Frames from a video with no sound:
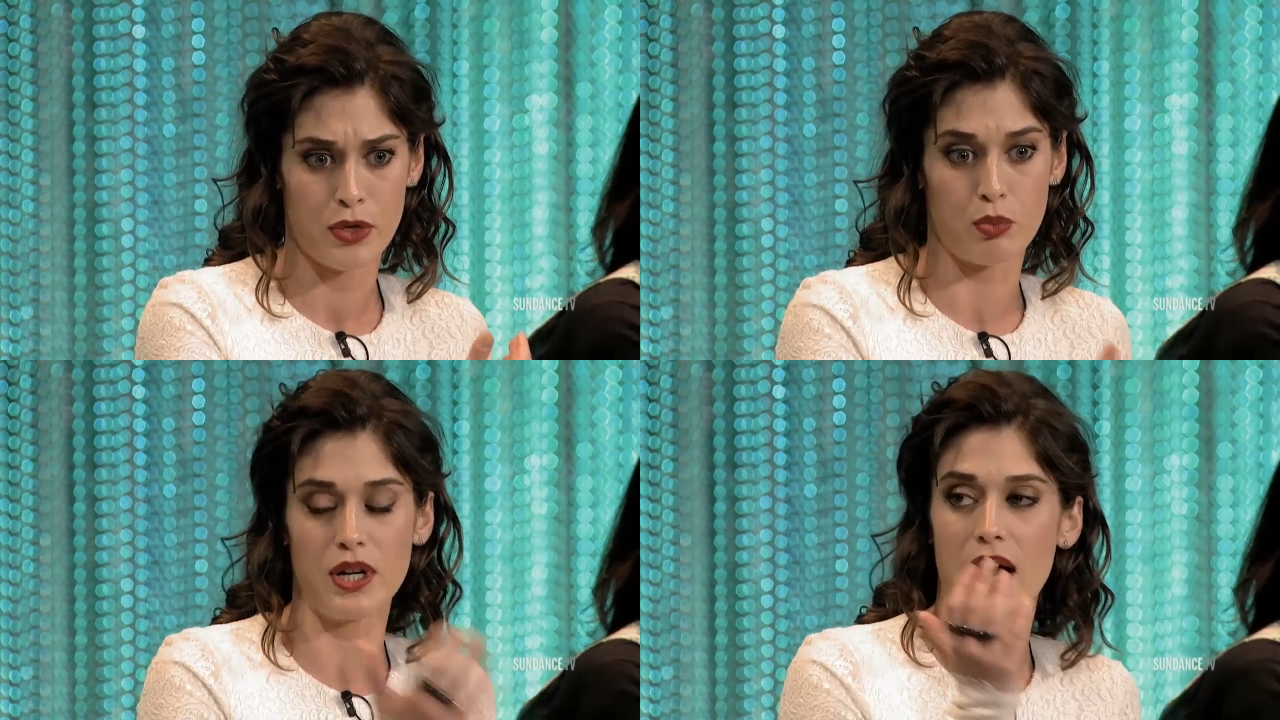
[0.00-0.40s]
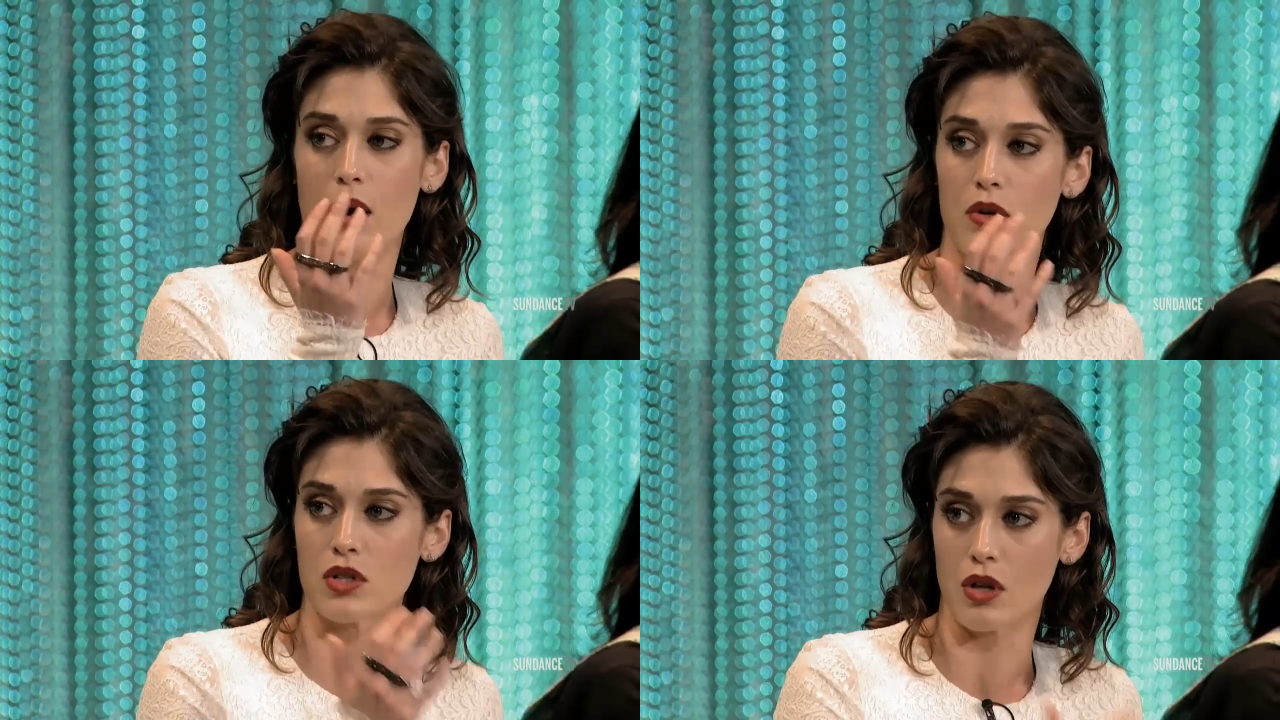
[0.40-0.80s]
three
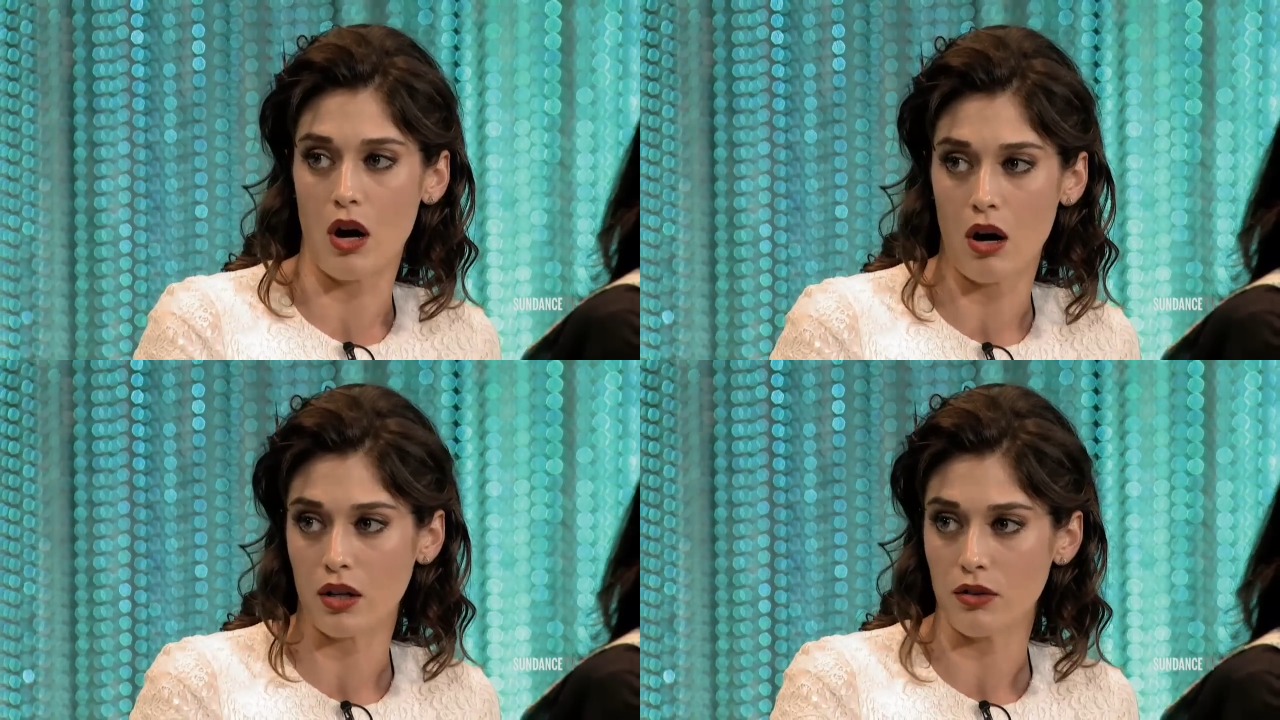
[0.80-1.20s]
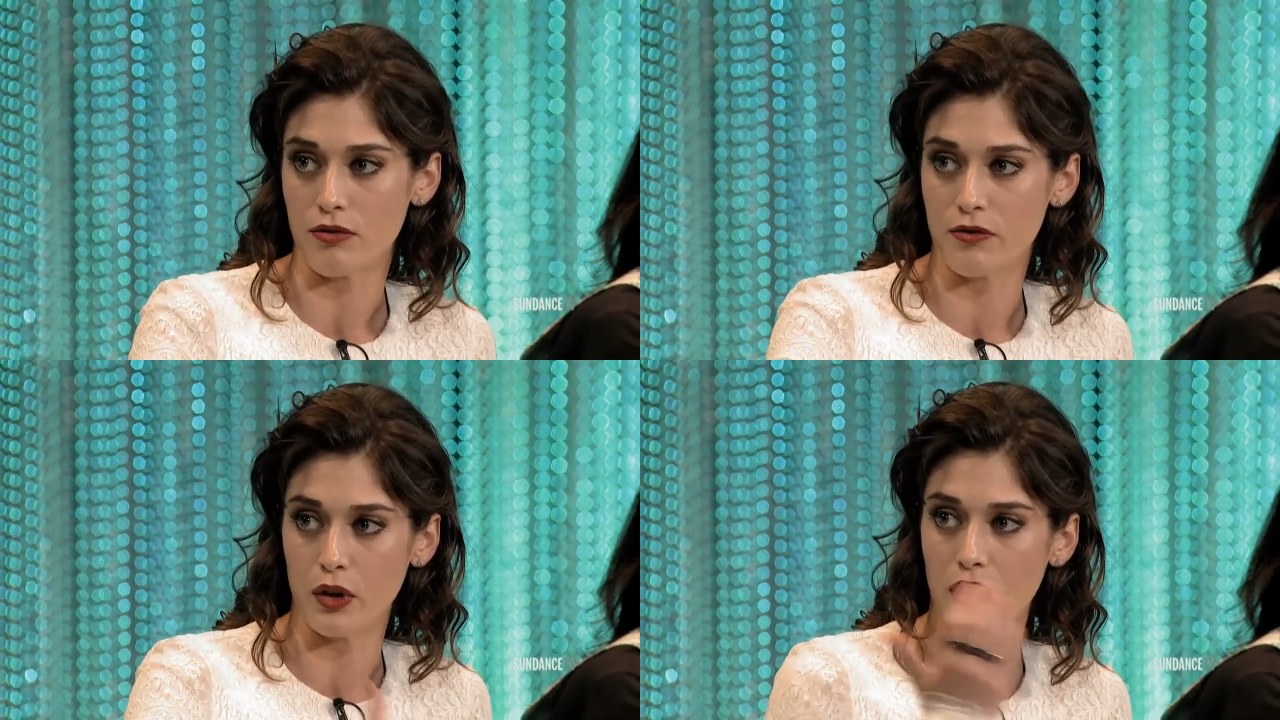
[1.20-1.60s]
hours long
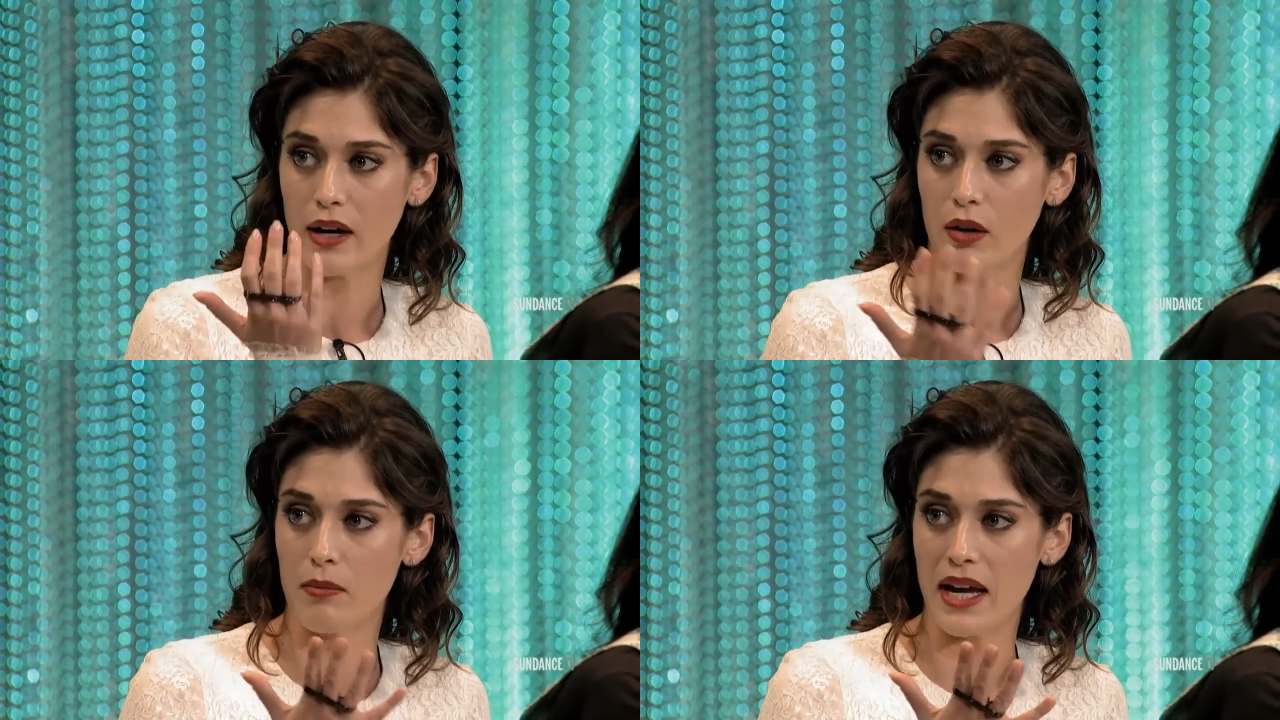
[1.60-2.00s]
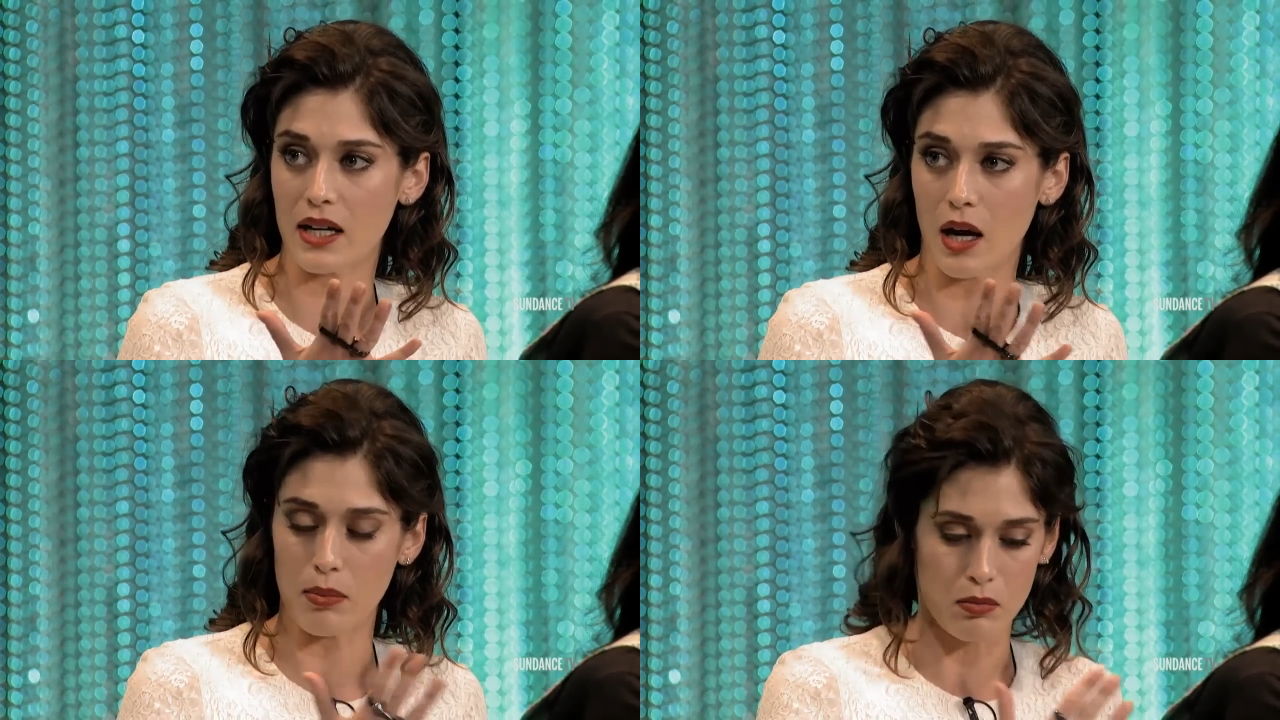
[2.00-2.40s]
and full hair and makeup,